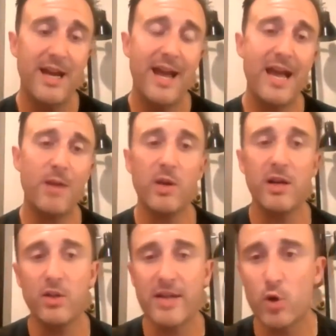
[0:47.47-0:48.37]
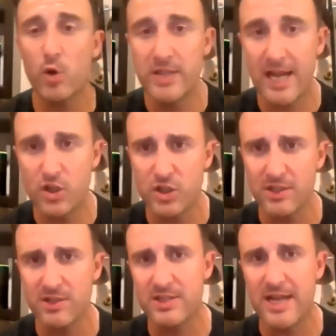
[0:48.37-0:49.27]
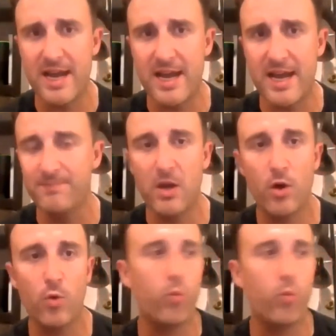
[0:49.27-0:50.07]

And we're going to look at rotations and